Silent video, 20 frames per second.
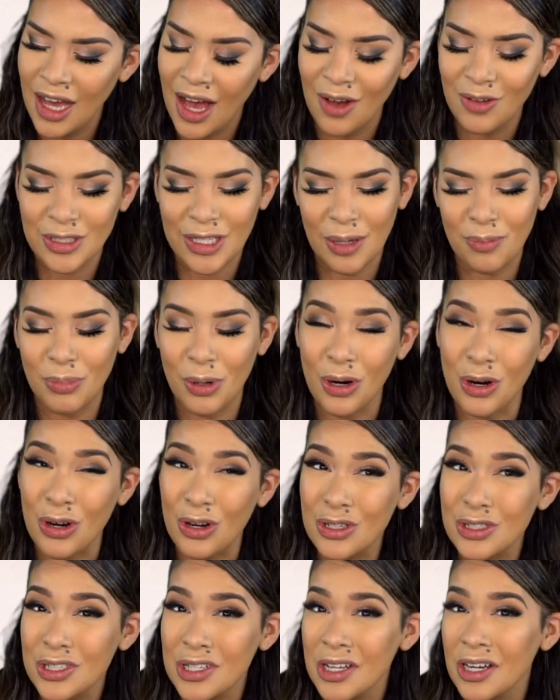I was like,
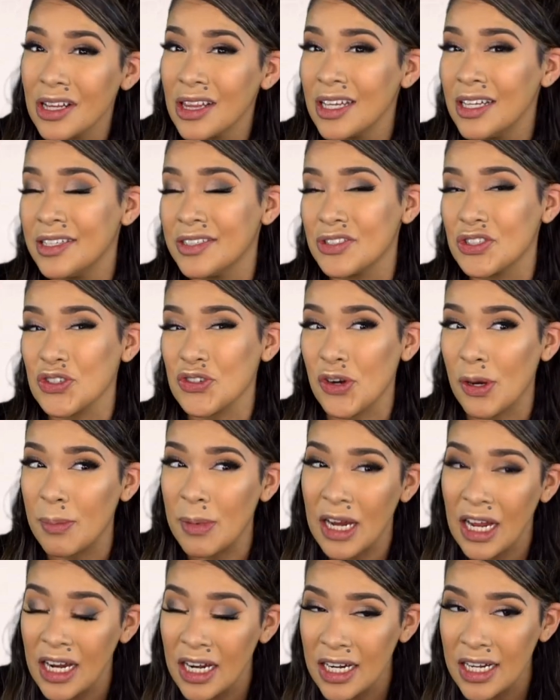personally
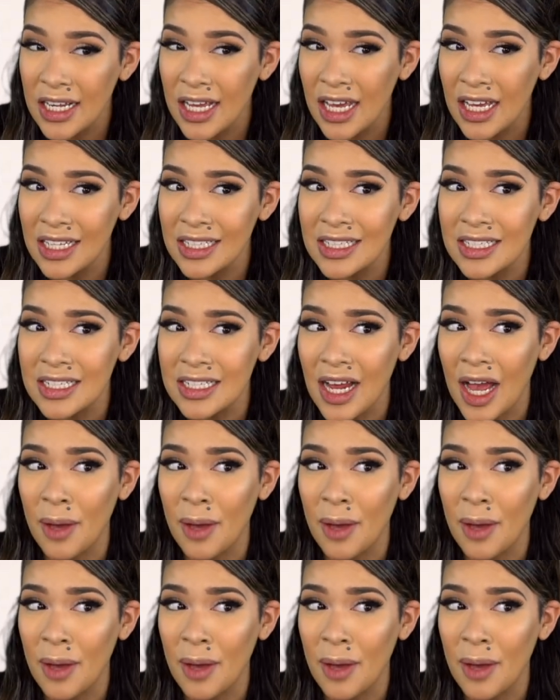discriminated against?